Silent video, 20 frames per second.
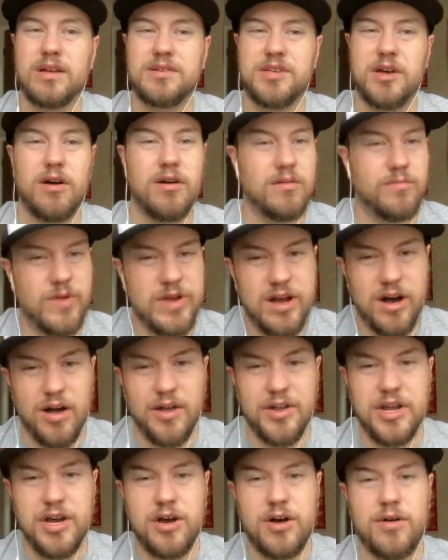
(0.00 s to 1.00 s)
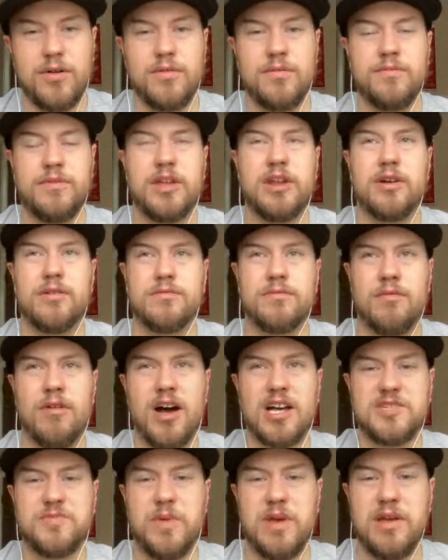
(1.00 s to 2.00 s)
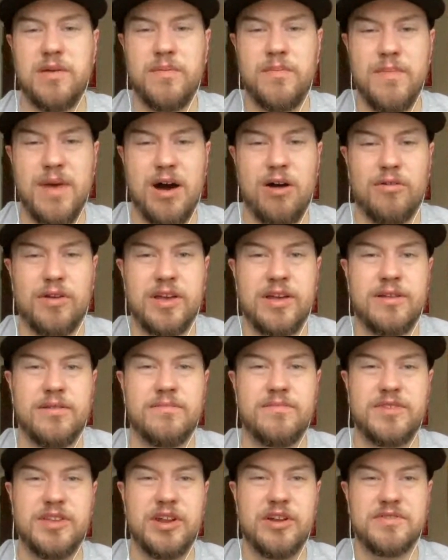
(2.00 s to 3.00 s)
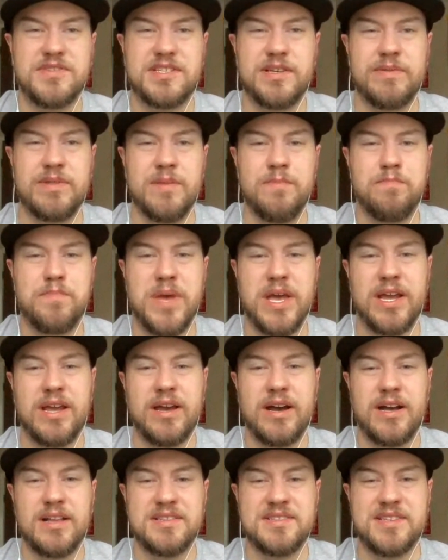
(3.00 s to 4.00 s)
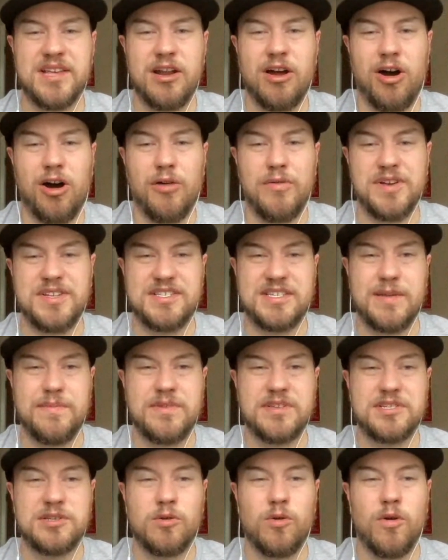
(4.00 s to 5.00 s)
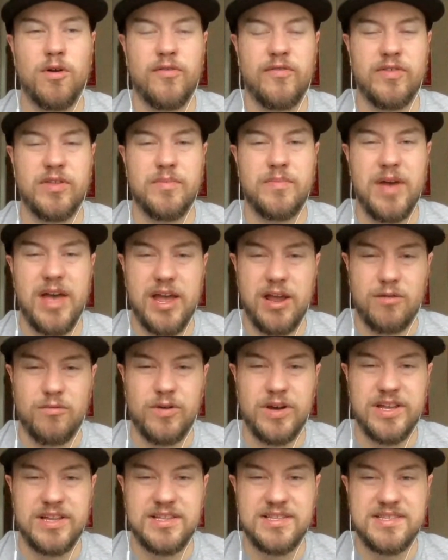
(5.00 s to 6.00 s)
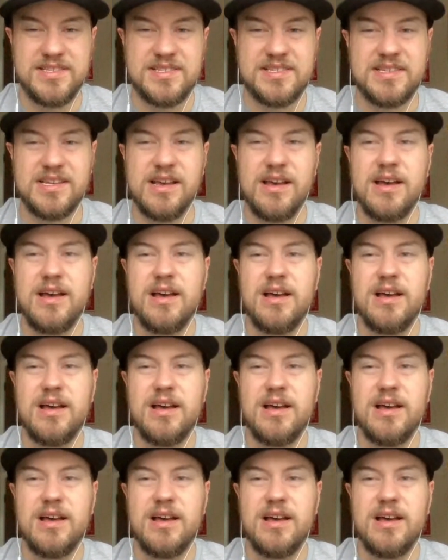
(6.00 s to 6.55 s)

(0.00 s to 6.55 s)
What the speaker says: So we all know, you know, Crosby, Malkin, you know, some of the big guns that always seem to score for the Penguins.